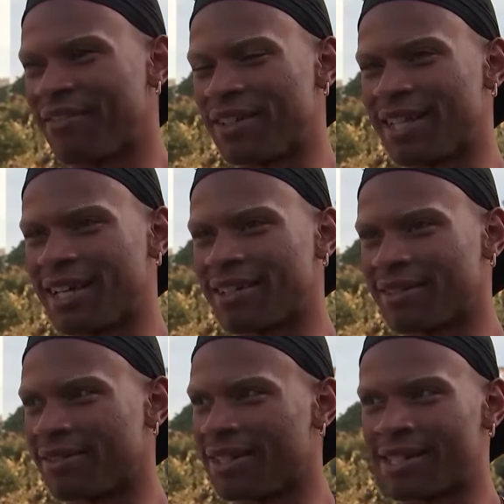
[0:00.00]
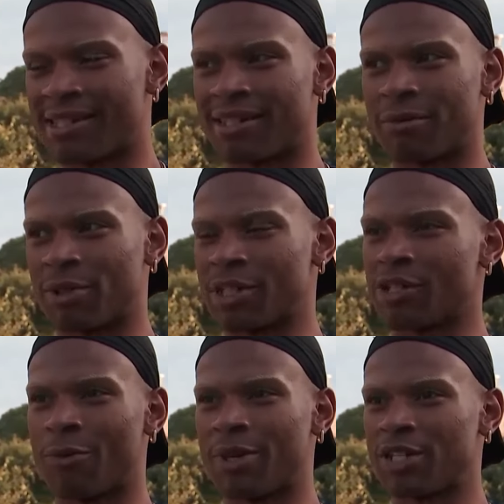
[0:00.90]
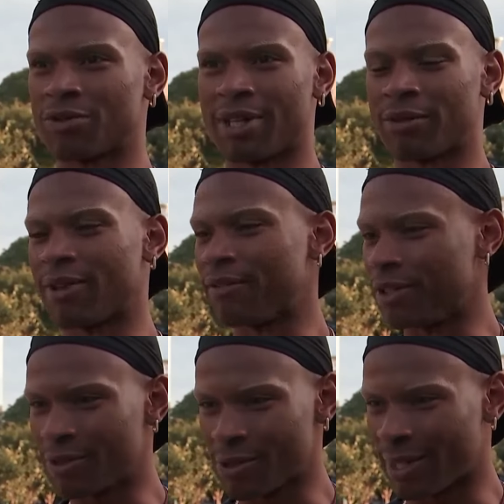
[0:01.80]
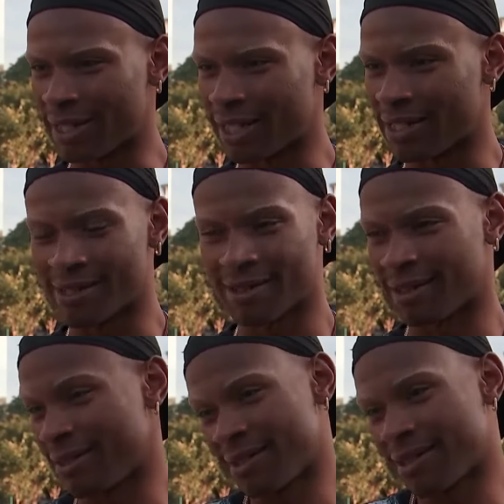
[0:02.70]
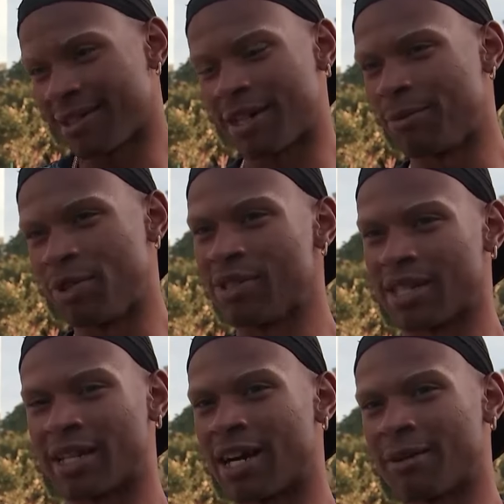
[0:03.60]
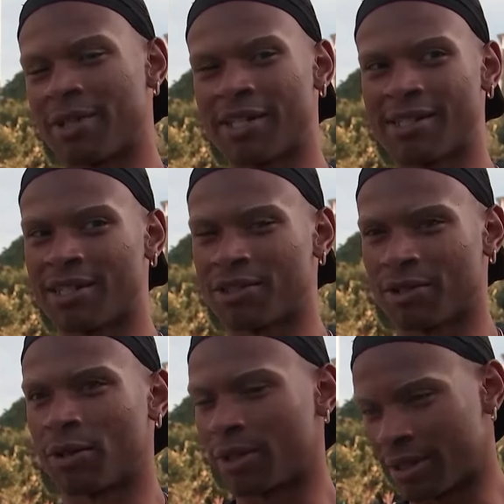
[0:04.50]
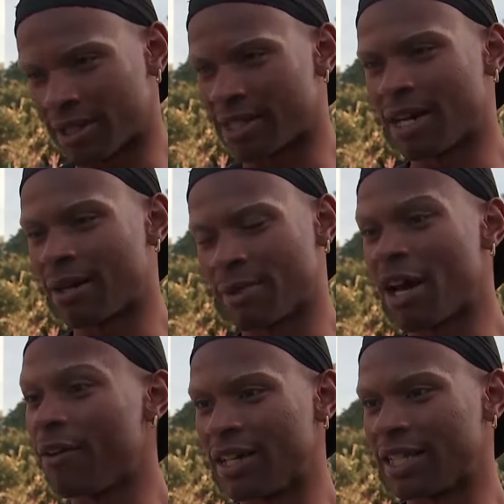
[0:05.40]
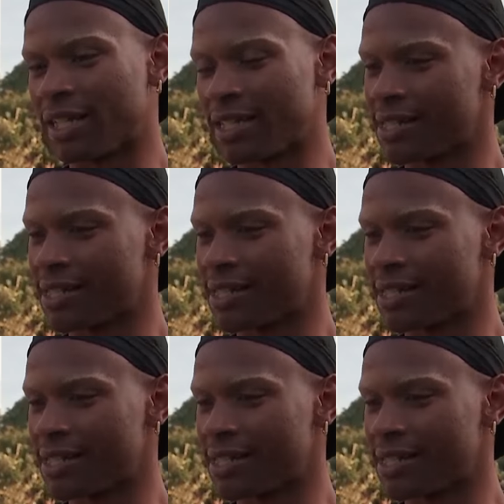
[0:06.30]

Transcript: I feel like this is going to bring so much like revenue to Atlanta, it's, and it's going to help boost the economy, essential, or the economy of Atlanta,